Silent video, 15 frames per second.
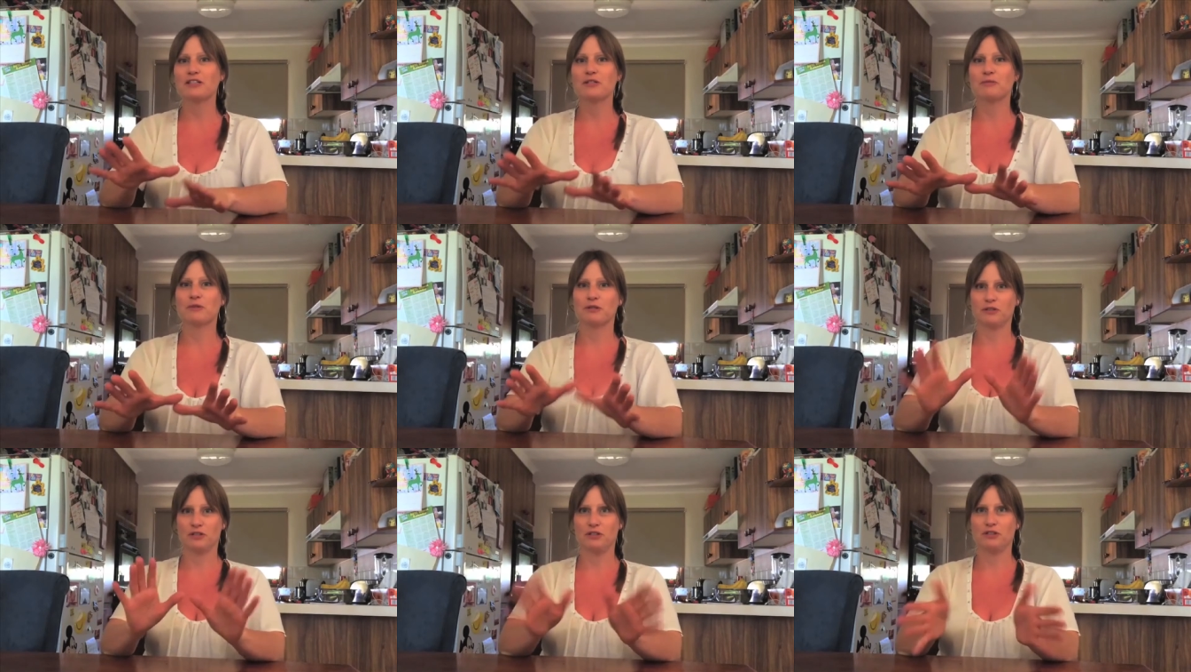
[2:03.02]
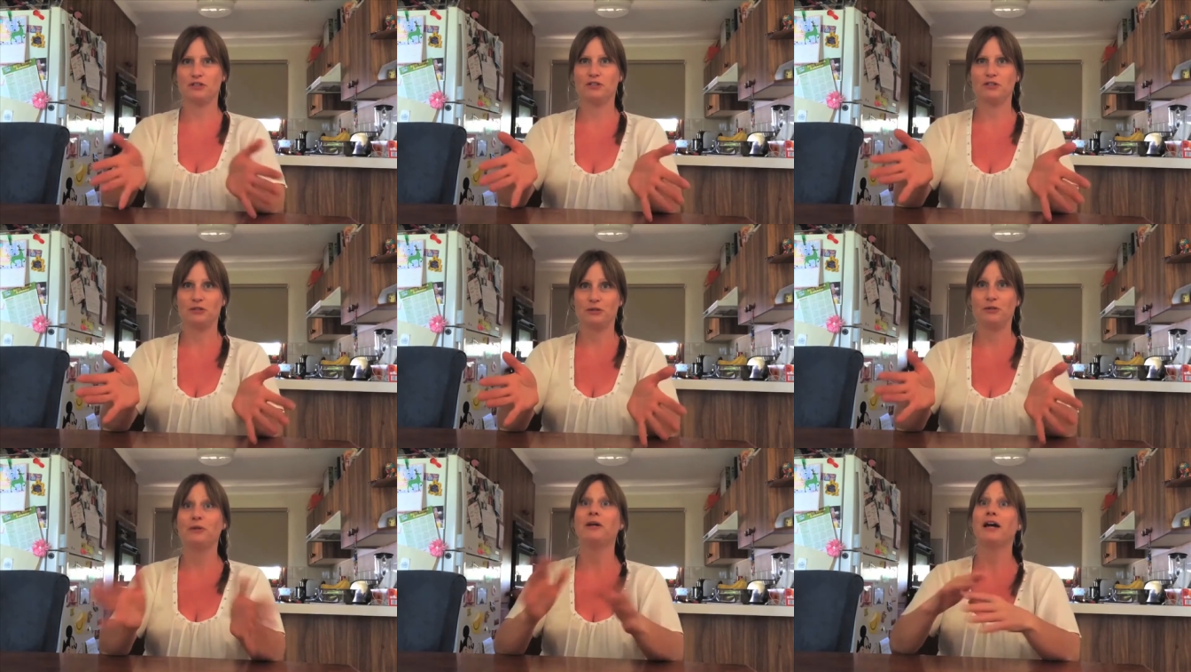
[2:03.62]
to watch
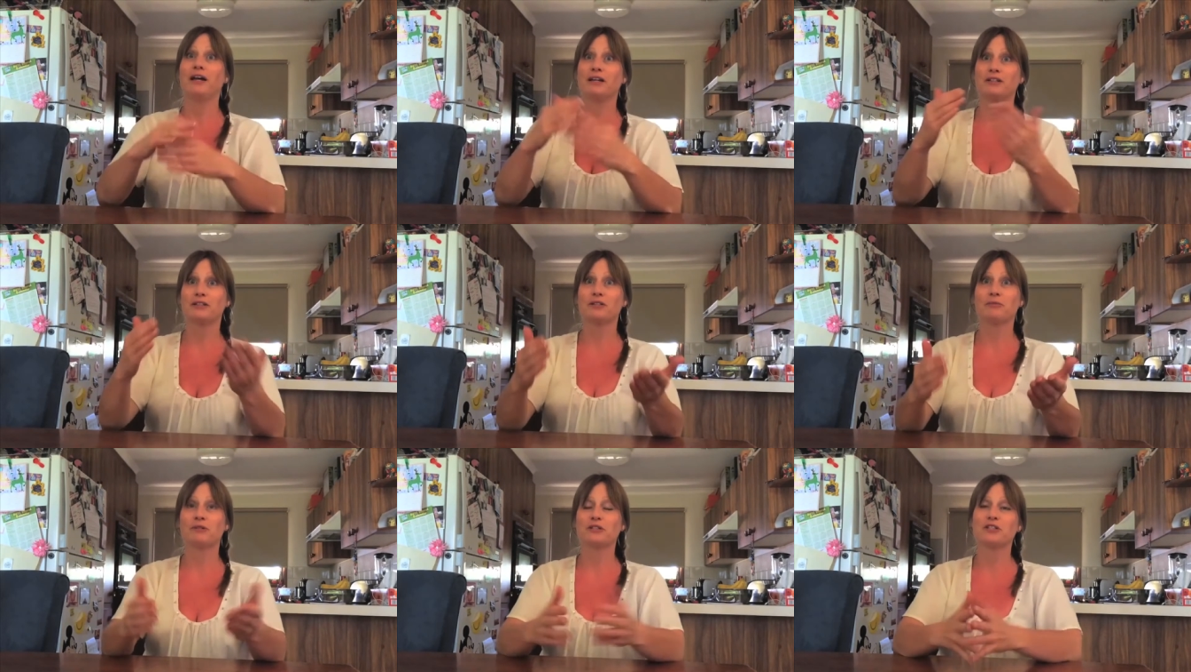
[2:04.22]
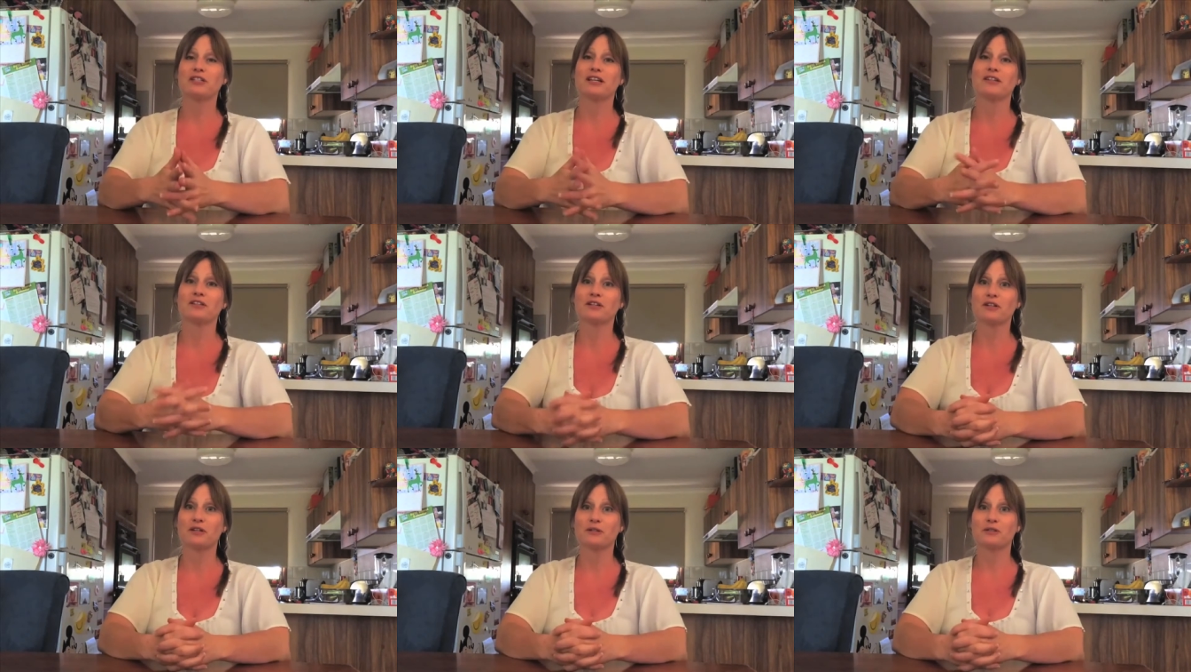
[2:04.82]
you and to watch the other
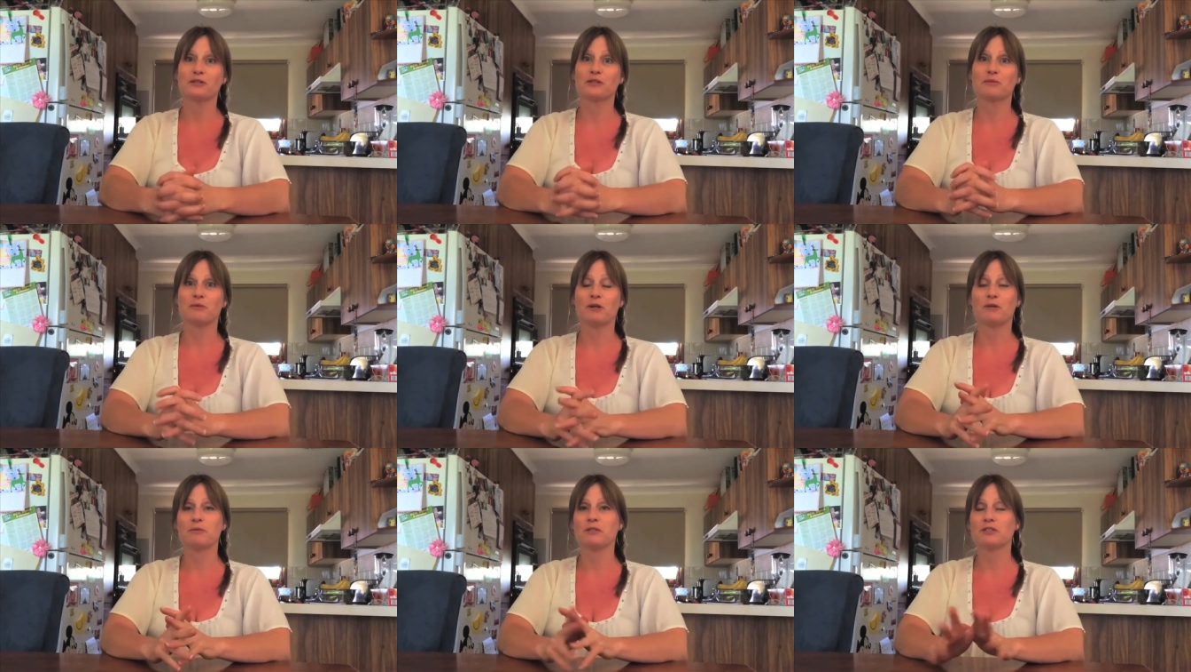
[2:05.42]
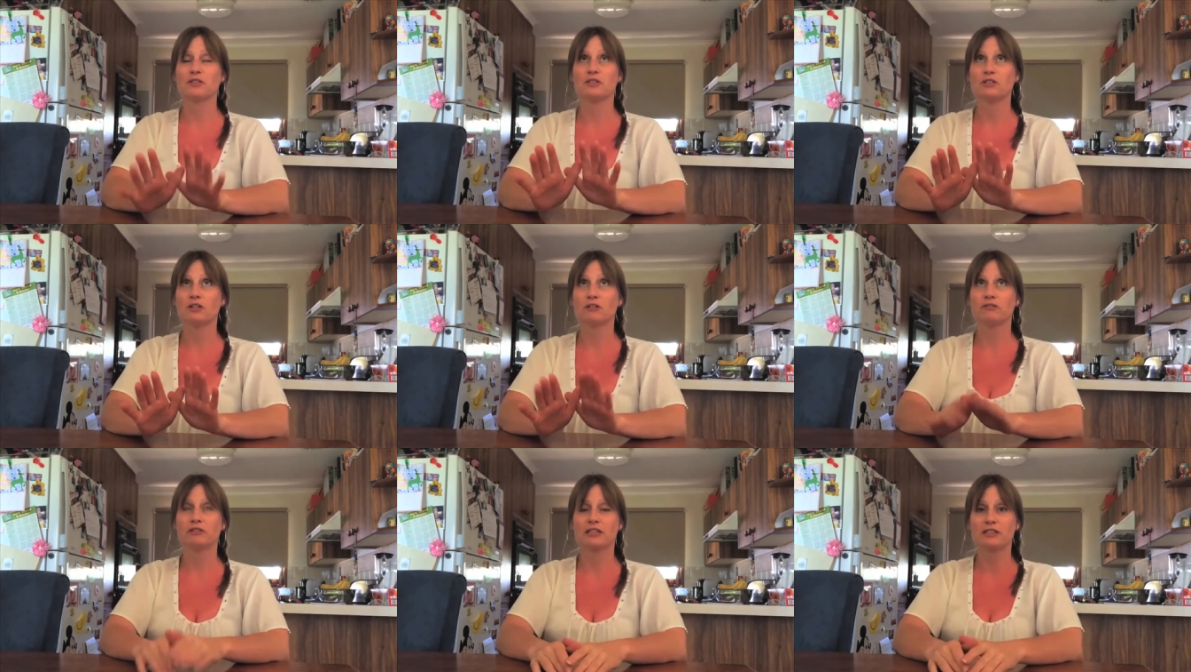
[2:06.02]
girls as well because you're
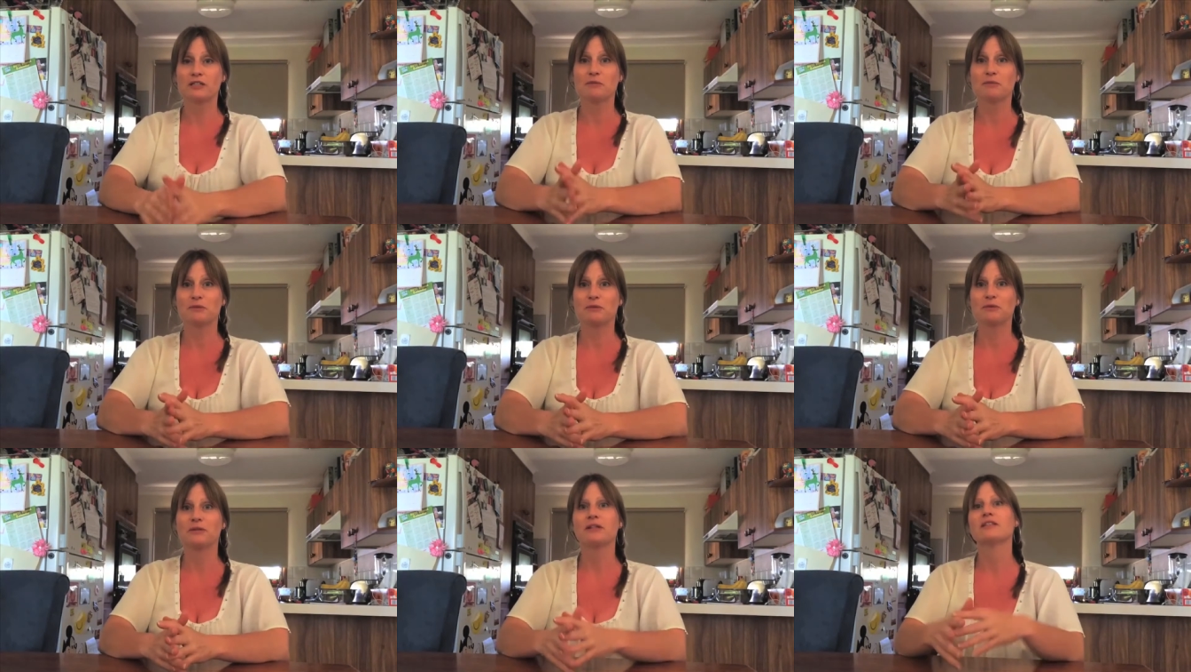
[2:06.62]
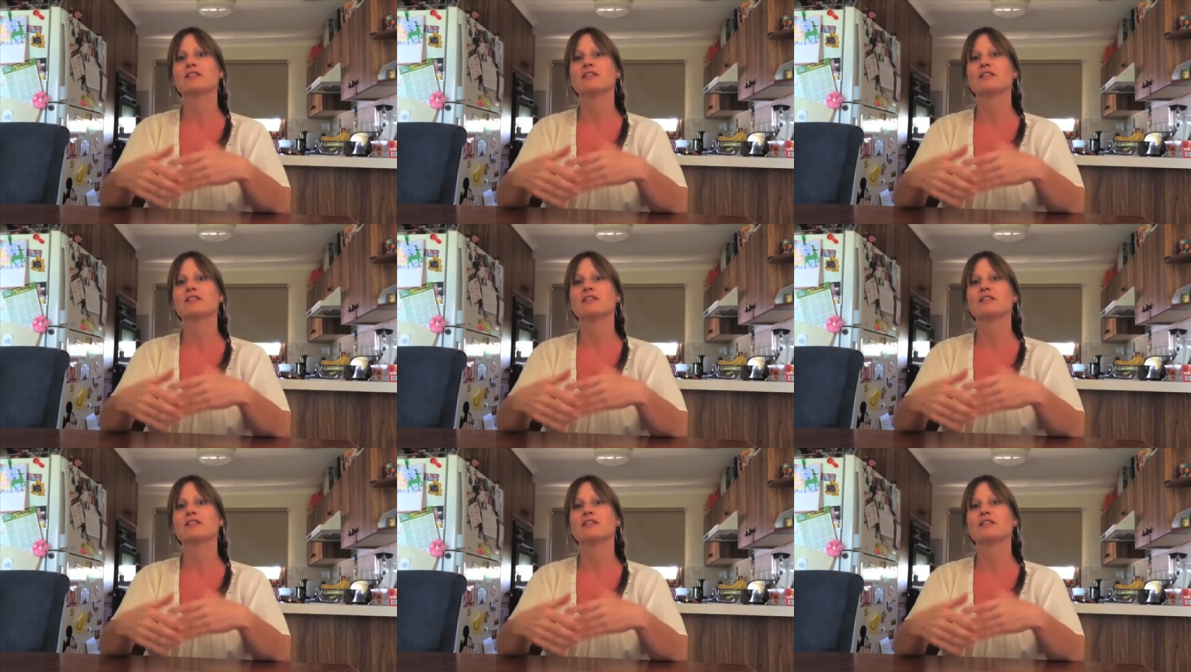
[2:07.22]
so flexible.